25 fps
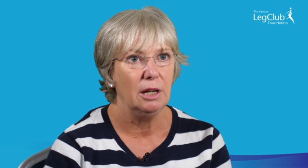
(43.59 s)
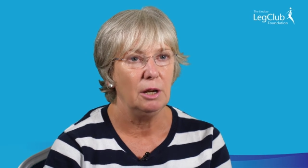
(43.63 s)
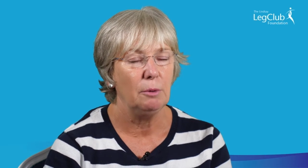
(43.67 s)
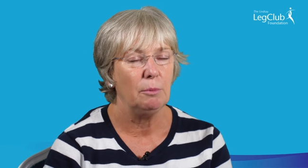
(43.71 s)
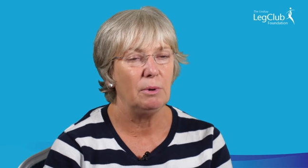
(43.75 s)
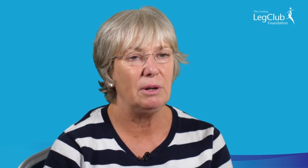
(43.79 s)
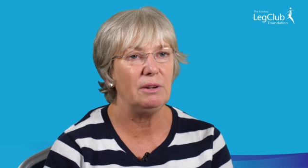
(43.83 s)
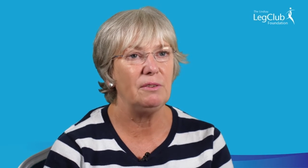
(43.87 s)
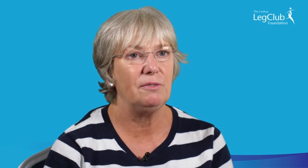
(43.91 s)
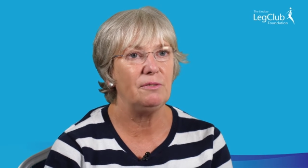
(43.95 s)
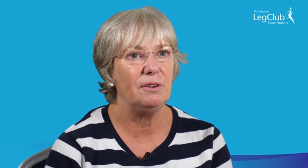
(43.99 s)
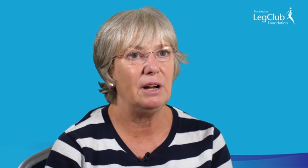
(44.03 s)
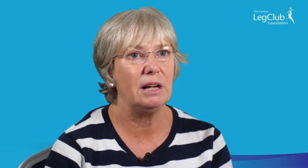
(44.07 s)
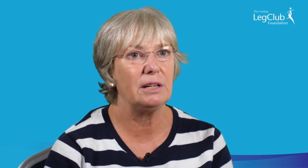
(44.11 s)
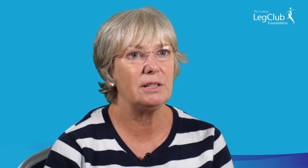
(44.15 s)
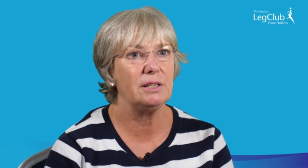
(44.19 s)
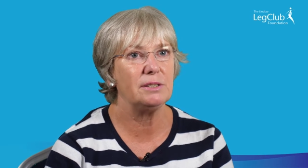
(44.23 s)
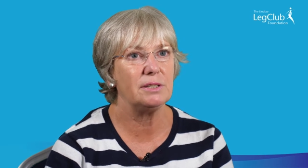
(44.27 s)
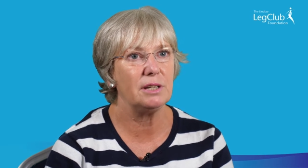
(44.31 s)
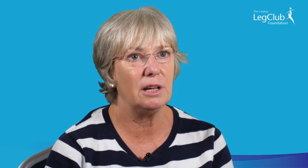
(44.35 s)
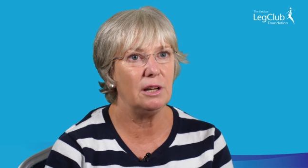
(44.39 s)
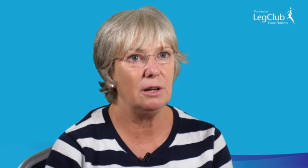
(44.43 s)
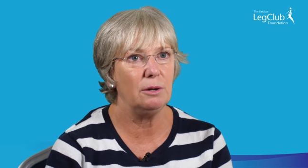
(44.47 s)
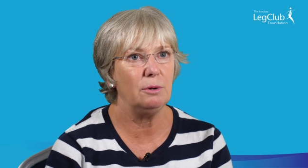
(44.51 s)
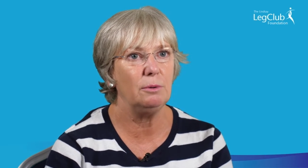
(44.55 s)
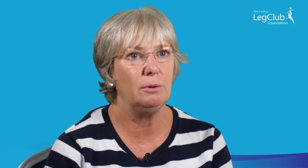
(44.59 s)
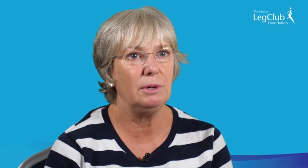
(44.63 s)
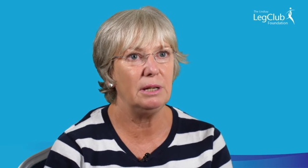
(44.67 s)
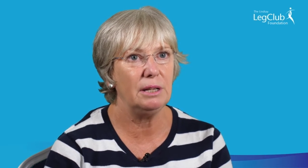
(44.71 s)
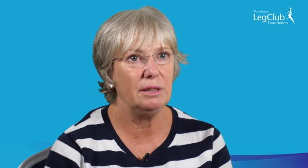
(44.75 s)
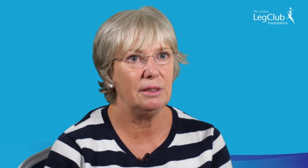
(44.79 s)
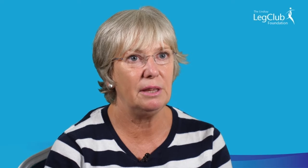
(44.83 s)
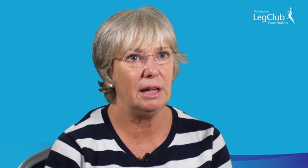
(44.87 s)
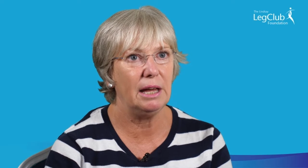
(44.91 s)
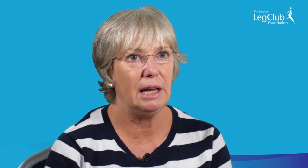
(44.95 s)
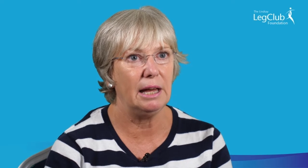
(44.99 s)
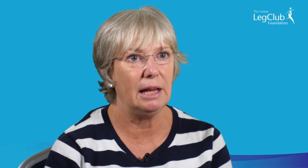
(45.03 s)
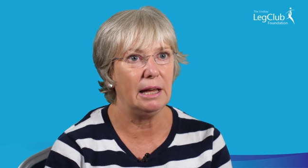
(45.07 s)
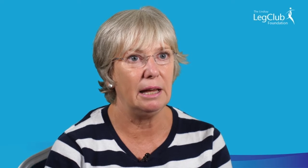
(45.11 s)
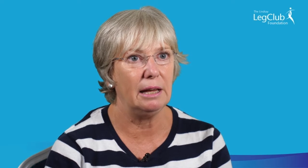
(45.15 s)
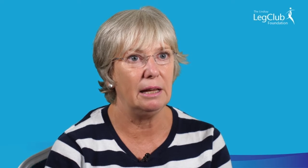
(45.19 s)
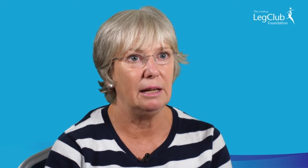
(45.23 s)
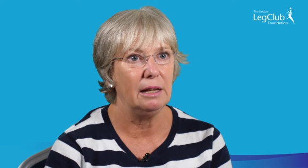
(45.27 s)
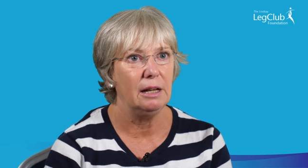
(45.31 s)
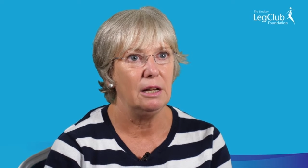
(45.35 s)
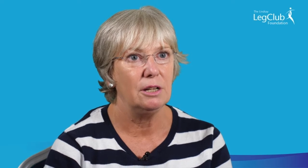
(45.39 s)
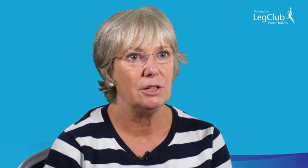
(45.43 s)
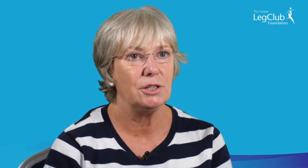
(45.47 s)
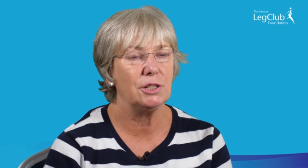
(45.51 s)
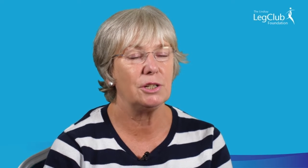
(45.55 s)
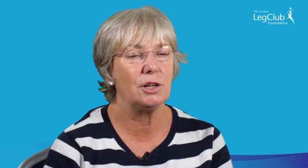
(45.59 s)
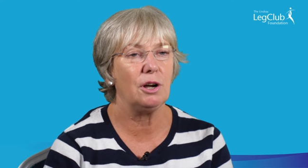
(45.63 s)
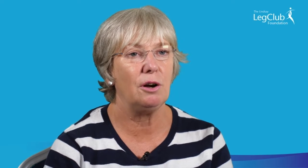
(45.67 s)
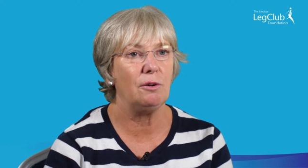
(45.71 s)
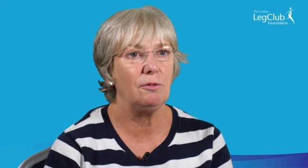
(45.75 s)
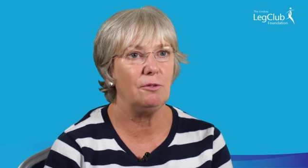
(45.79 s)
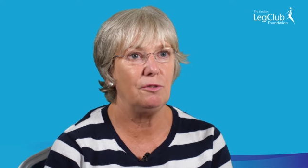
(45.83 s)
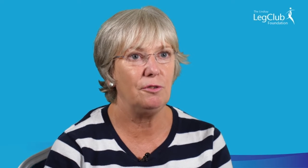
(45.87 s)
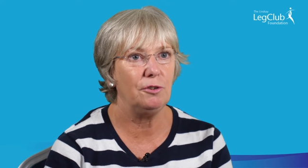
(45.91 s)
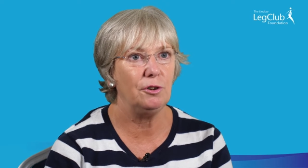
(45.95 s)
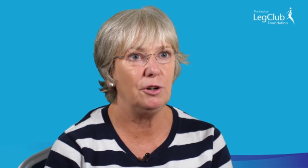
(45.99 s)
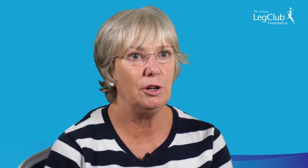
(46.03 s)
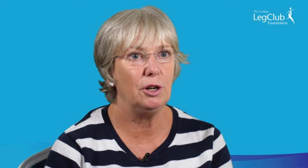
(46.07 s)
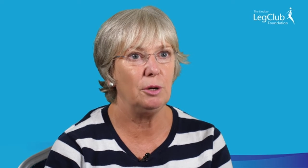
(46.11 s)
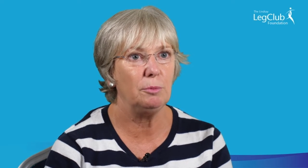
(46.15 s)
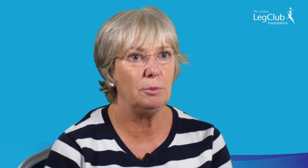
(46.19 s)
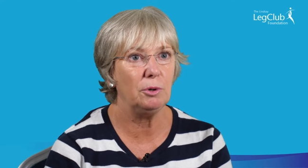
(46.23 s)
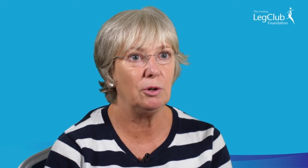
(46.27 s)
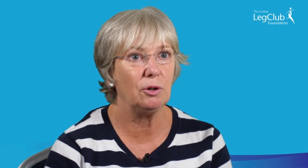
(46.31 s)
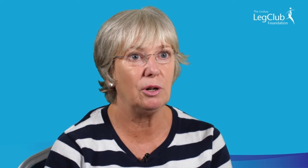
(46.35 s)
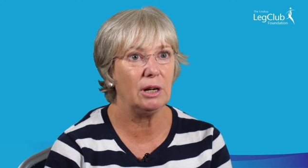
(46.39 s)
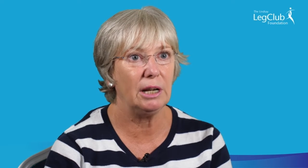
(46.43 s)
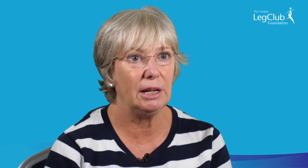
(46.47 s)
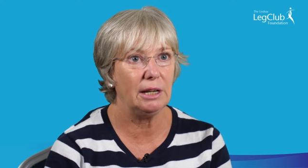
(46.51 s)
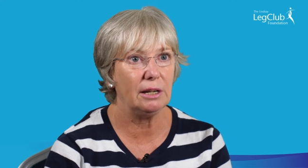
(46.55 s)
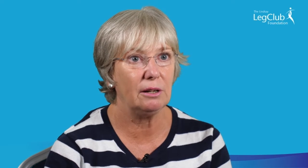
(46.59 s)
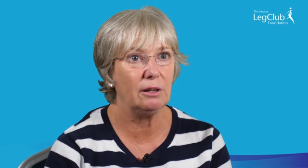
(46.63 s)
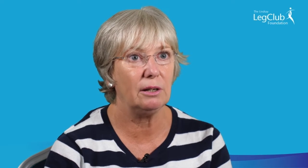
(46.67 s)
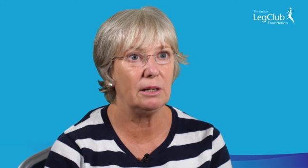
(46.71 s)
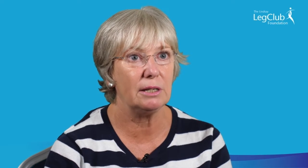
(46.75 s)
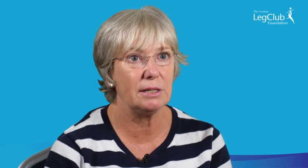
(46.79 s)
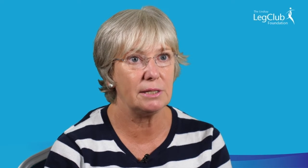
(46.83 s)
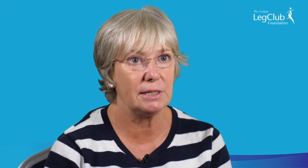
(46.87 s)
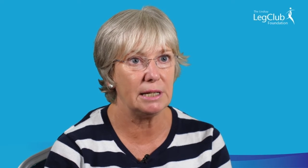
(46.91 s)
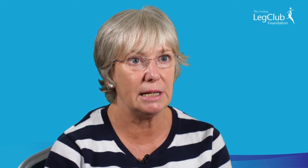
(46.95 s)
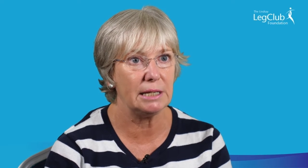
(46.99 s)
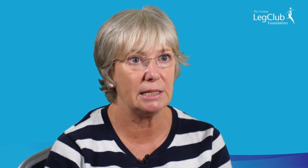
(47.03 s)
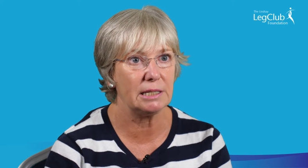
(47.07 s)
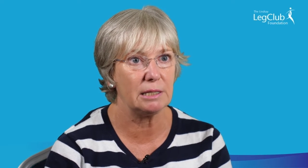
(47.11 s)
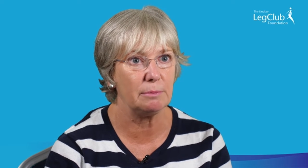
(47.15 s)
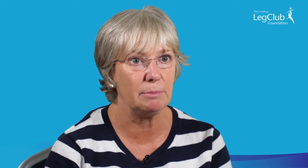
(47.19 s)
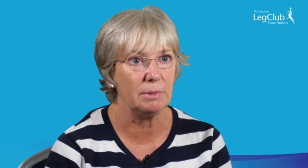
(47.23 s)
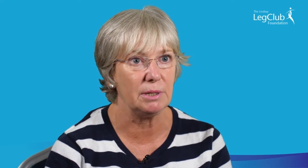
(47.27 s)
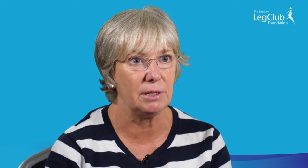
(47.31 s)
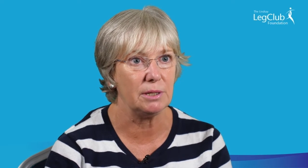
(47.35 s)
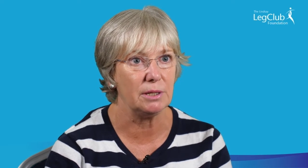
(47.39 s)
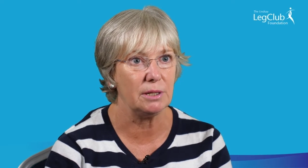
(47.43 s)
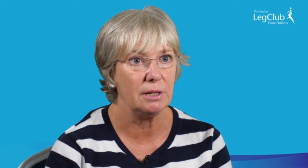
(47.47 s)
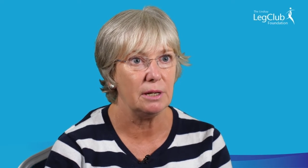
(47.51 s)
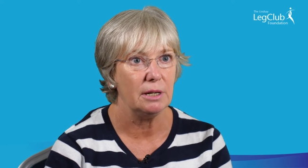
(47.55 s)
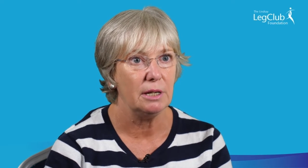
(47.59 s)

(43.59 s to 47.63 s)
when in fact it's only there to confirm your clinical assessment.